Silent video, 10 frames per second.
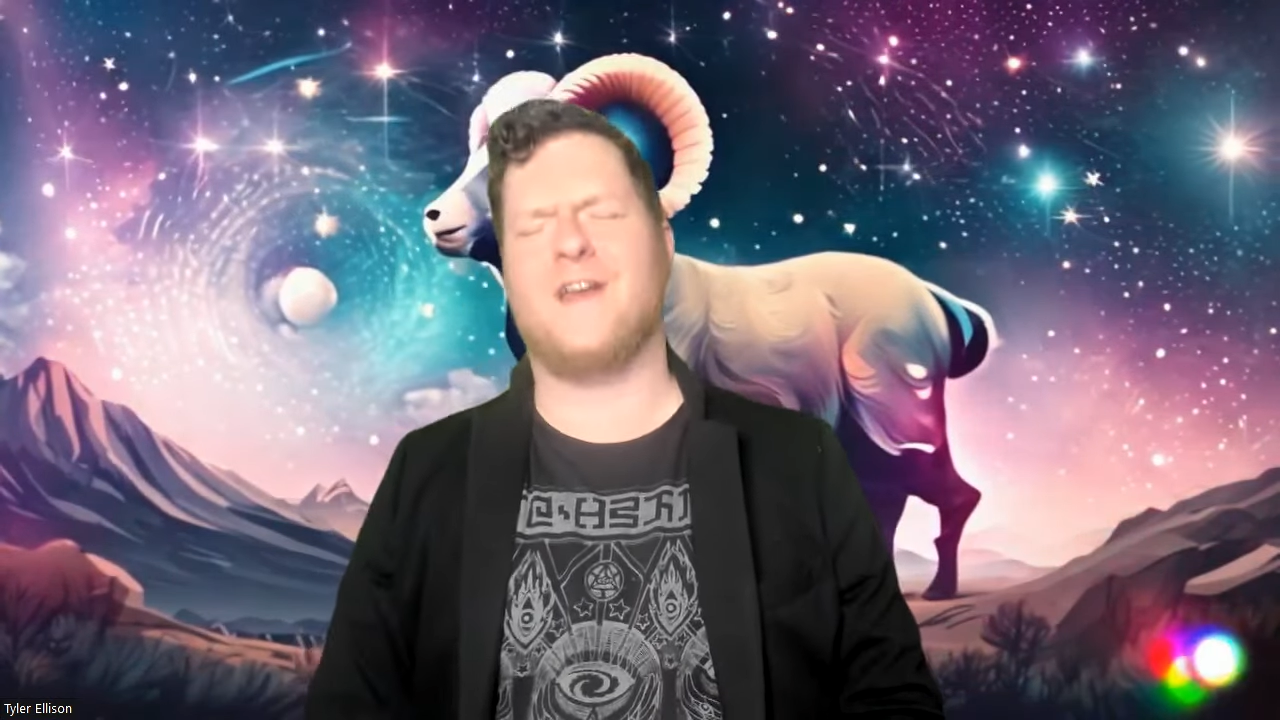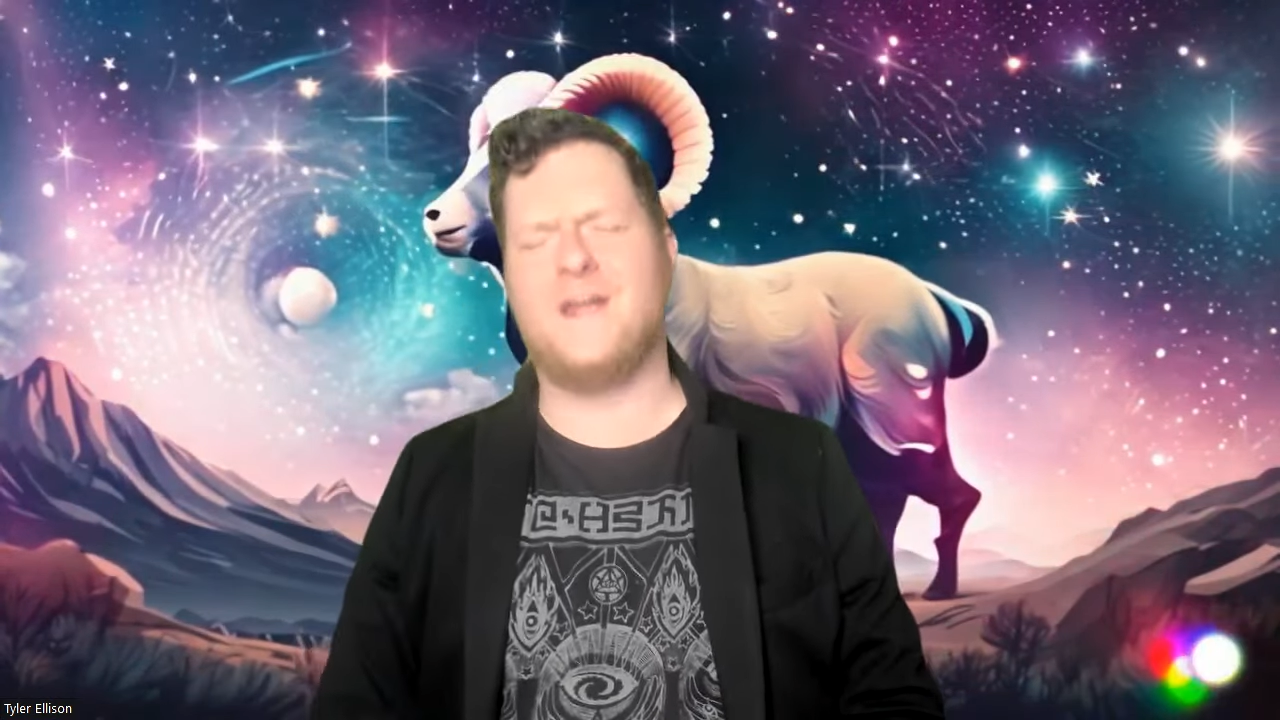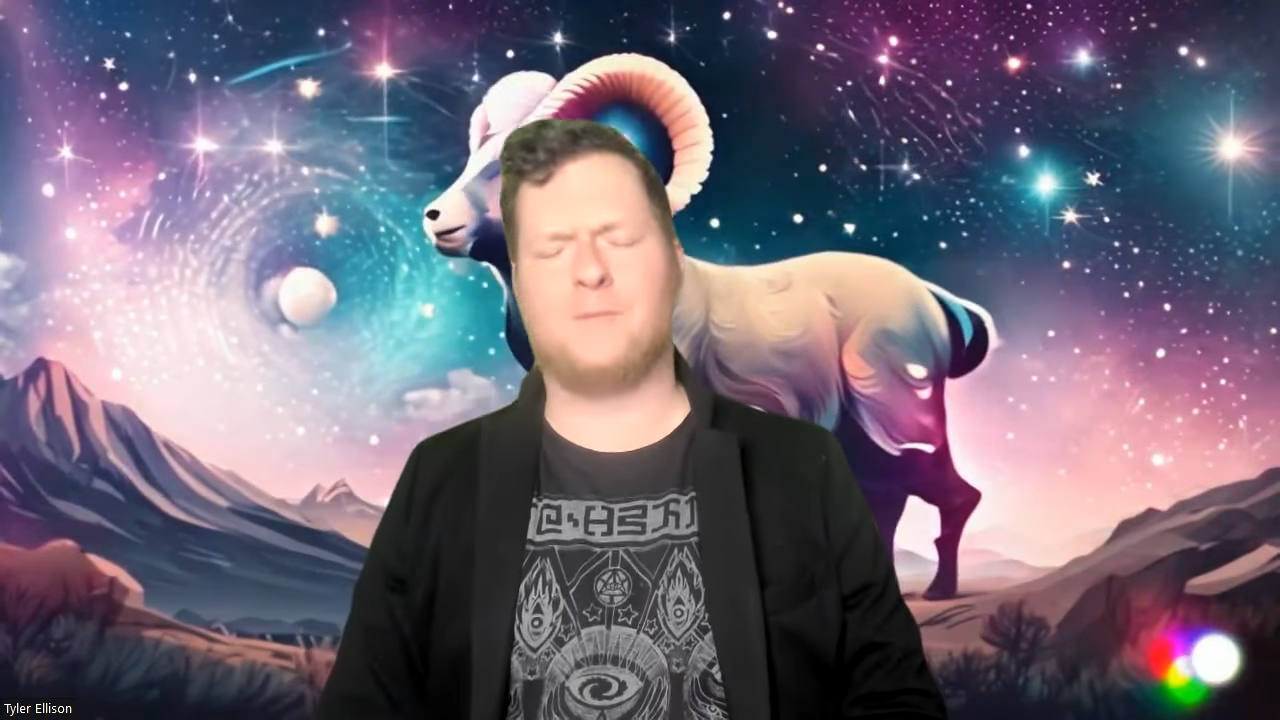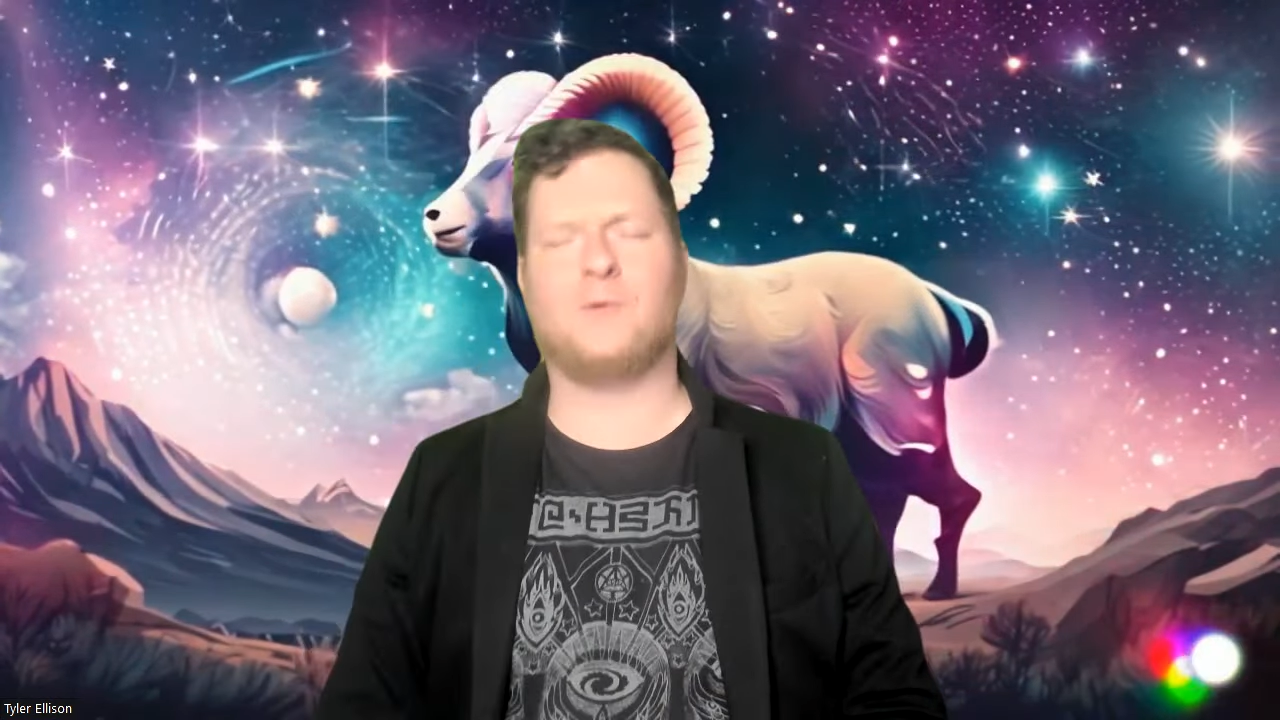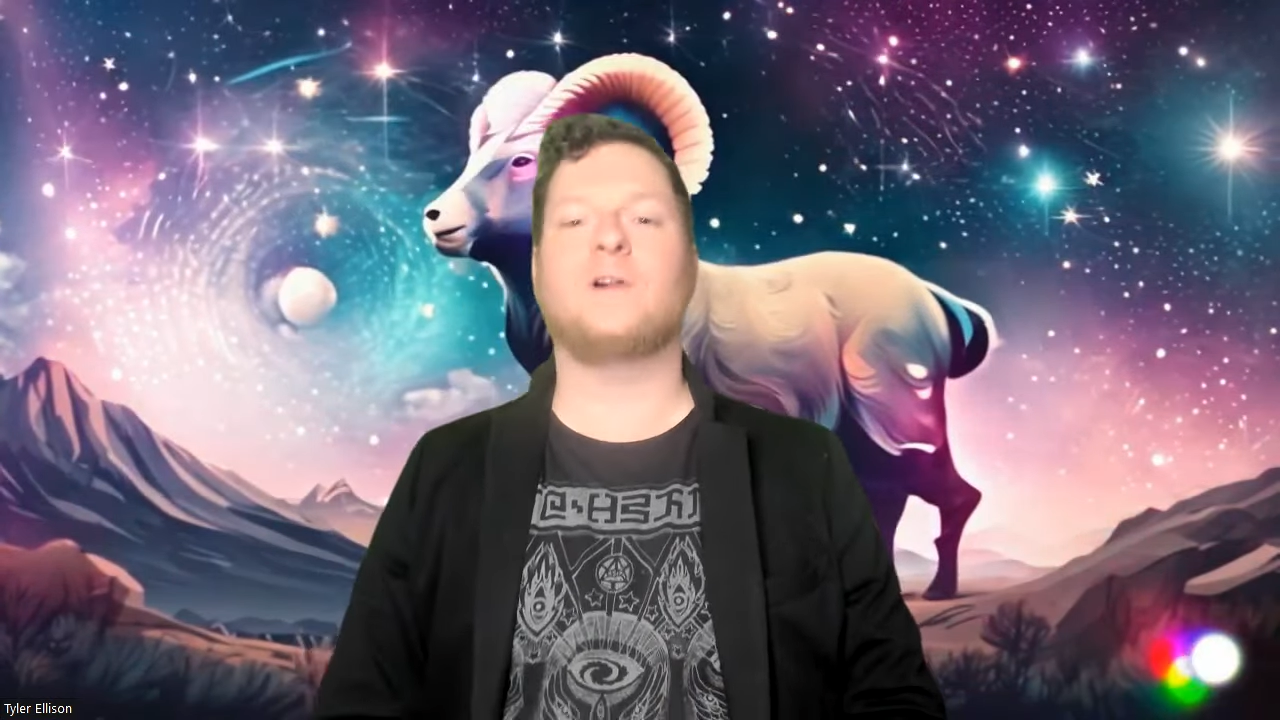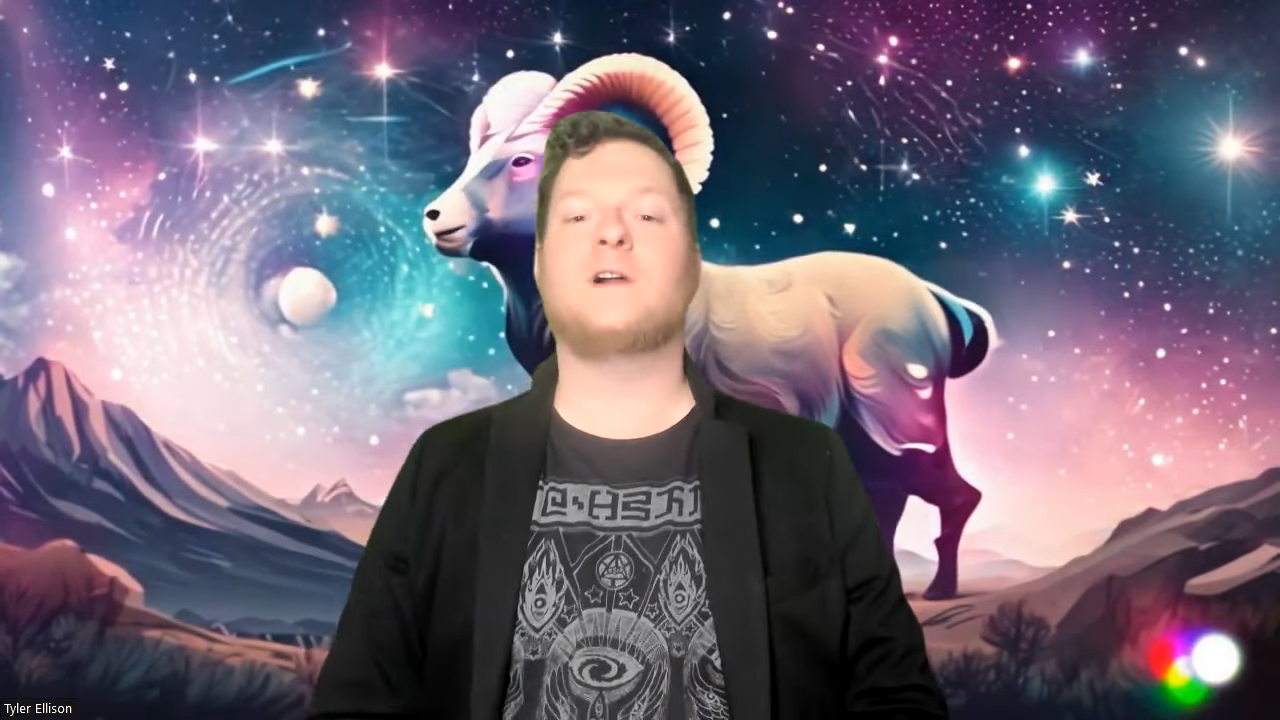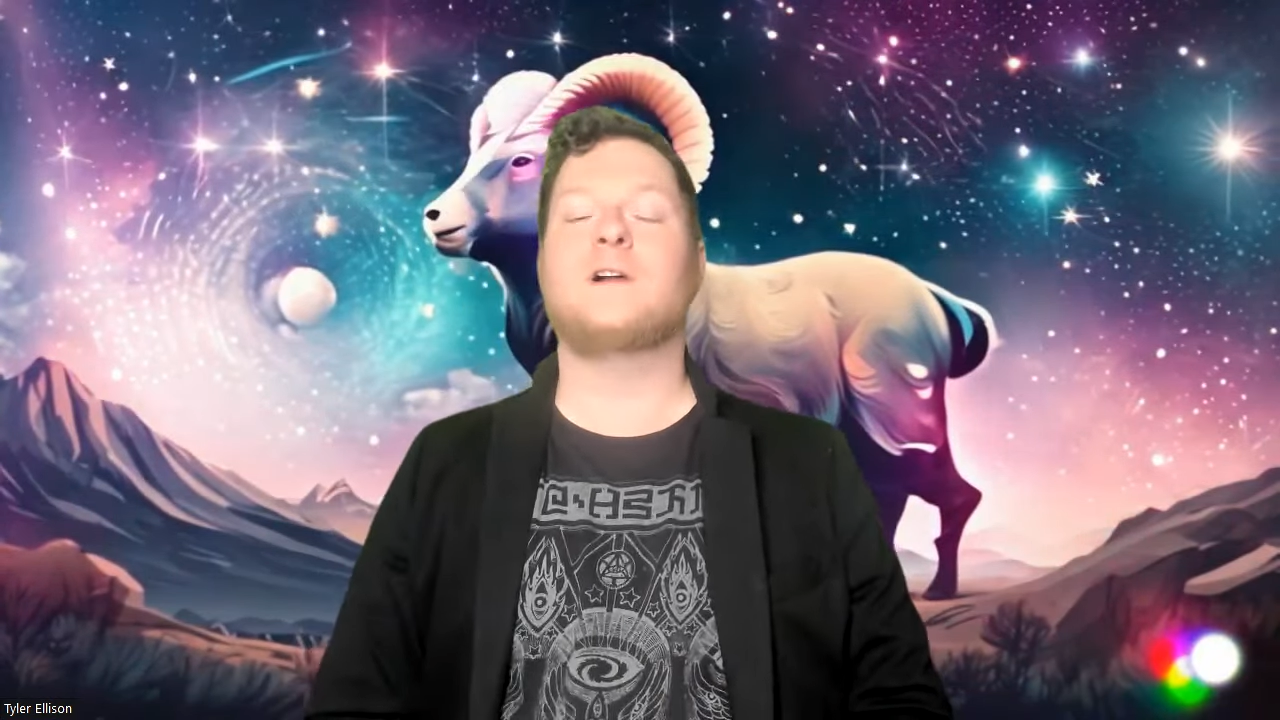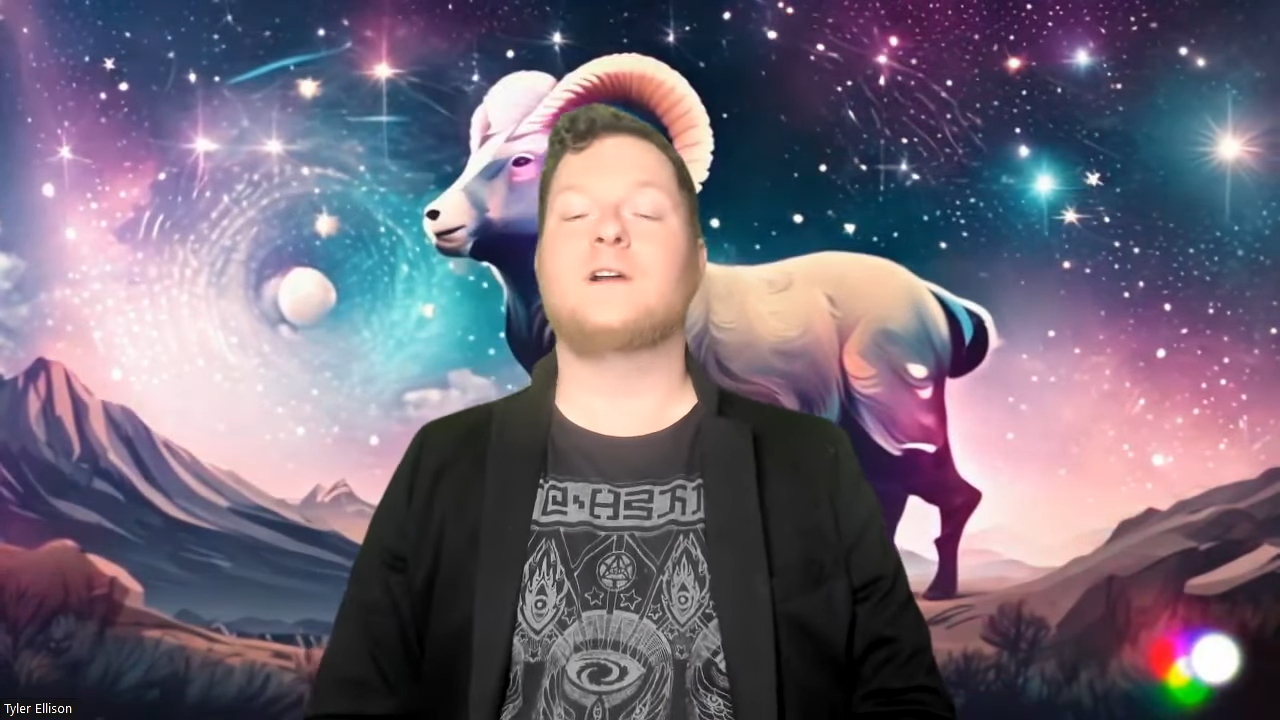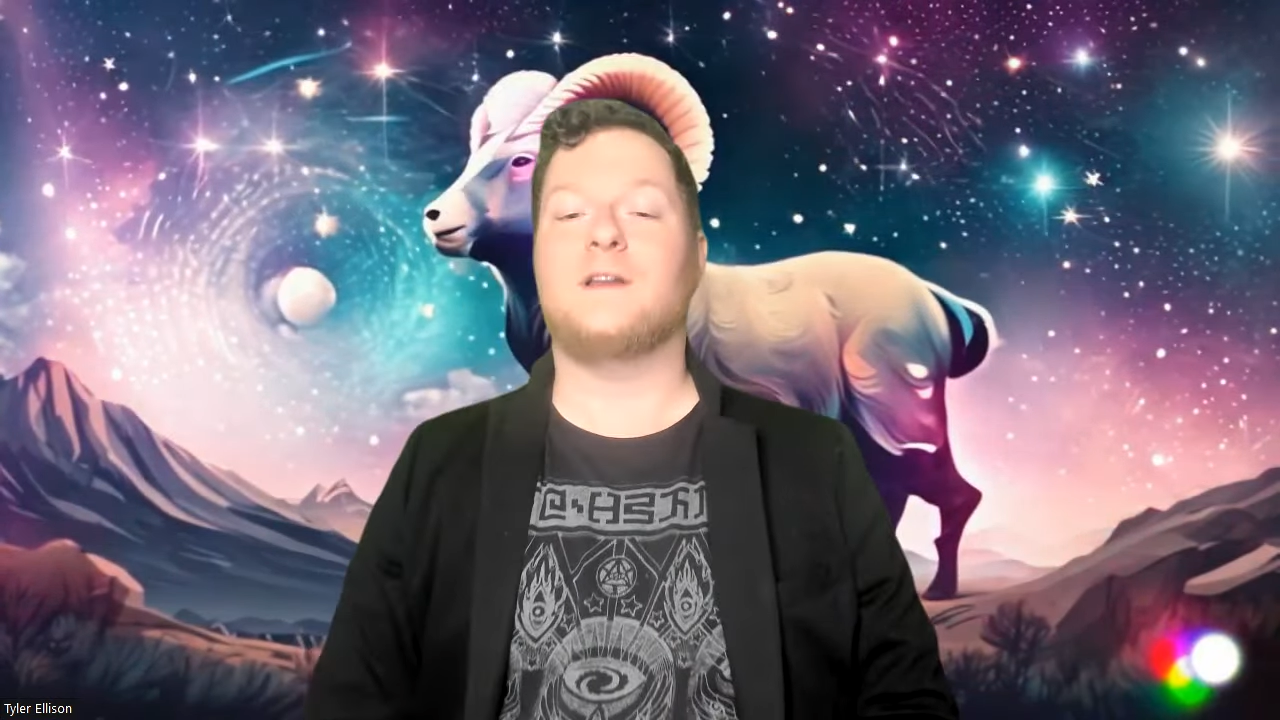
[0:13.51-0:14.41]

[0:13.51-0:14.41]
April